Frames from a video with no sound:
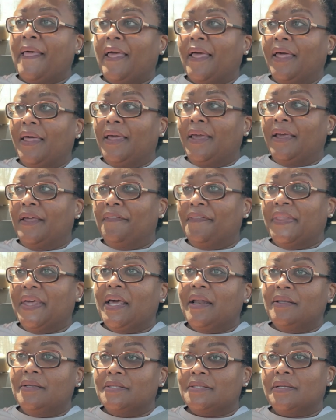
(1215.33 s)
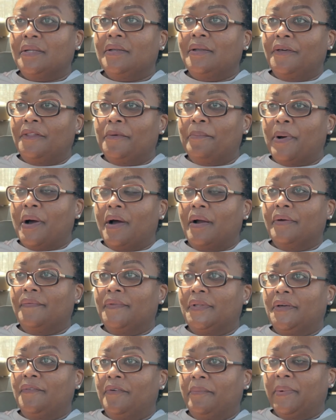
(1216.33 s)
And that is another part of
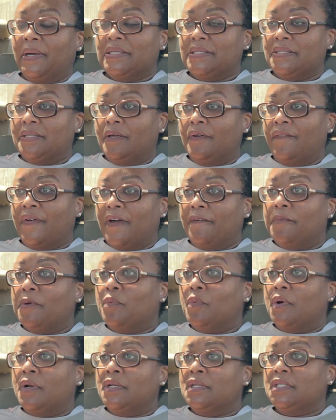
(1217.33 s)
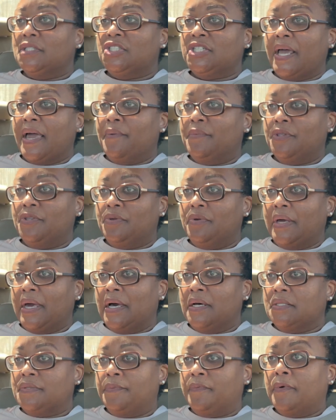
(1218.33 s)
loving myself. I've been wanting to chat with you
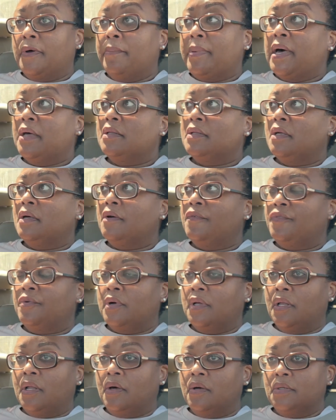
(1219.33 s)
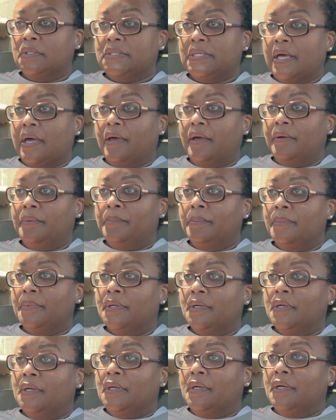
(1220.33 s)
guys about love for a long time
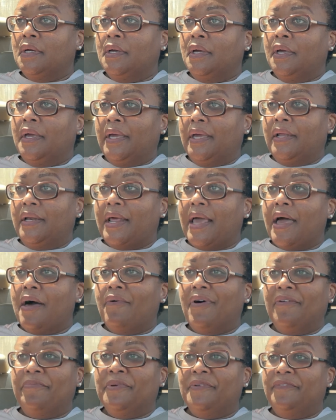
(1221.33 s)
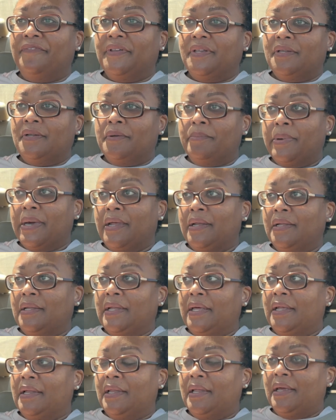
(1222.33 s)
and how I've been feeling about it
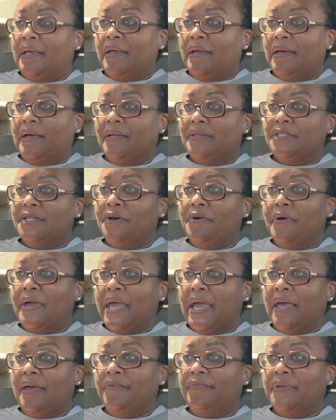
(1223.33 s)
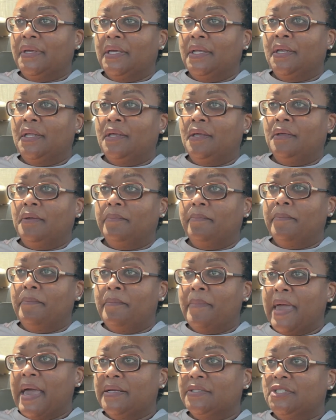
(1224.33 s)
lately. I don't have any
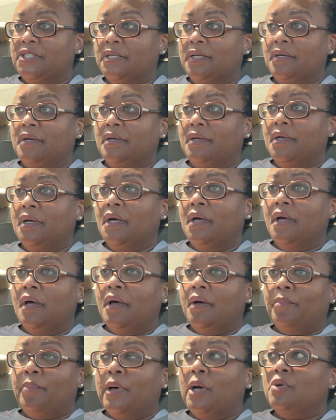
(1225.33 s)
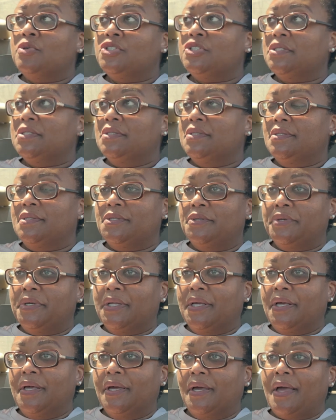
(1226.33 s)
magic potions or
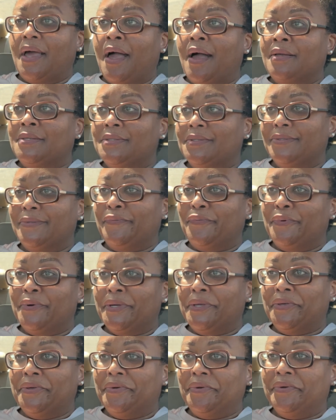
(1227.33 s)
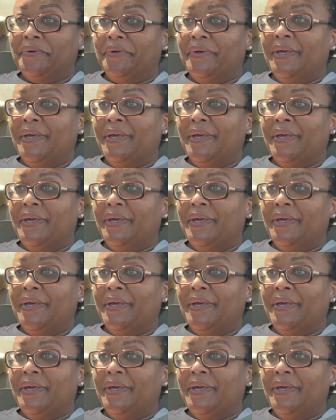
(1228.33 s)
any concoctions for you.